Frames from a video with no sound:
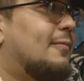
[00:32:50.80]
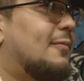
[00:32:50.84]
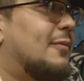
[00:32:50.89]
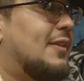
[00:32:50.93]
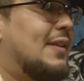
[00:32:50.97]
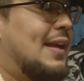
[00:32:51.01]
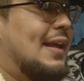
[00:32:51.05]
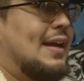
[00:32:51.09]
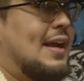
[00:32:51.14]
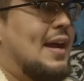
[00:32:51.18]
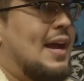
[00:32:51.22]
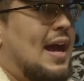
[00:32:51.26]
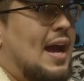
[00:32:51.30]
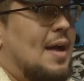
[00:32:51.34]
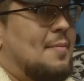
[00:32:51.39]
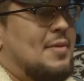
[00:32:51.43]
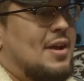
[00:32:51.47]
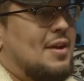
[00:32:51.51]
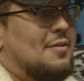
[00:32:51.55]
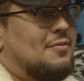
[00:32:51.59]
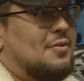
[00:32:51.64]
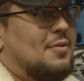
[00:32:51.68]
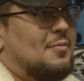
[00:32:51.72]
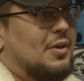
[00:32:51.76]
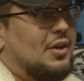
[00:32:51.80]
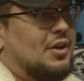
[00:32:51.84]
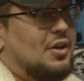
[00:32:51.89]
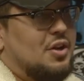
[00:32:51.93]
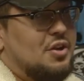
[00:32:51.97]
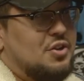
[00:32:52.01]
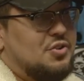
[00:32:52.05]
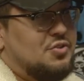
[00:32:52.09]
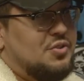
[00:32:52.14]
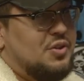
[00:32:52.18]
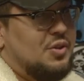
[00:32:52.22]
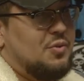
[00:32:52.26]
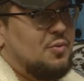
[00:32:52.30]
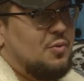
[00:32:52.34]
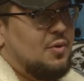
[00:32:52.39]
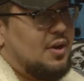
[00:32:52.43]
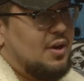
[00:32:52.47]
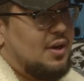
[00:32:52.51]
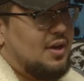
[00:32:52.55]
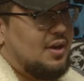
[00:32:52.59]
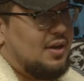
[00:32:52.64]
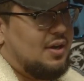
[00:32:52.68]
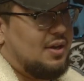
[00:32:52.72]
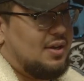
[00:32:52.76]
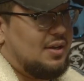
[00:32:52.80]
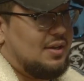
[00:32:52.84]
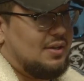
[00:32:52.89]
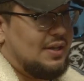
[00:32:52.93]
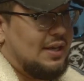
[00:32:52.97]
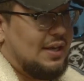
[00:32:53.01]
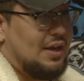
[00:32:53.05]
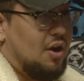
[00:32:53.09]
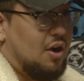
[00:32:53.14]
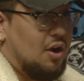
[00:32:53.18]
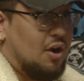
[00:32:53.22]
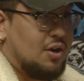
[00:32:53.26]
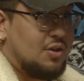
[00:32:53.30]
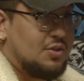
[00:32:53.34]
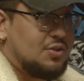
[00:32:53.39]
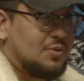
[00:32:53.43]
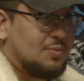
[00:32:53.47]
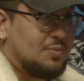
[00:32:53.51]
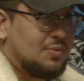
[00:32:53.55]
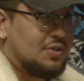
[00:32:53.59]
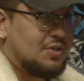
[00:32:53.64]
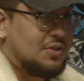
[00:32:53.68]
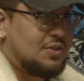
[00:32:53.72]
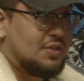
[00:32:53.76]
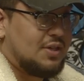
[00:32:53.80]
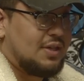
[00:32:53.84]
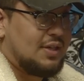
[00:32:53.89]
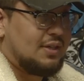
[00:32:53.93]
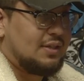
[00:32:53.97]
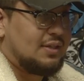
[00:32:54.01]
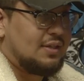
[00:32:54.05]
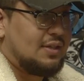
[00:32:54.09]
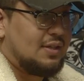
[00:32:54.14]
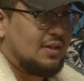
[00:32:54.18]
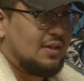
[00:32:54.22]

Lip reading: Thank God I'm not from a country where they are super strict.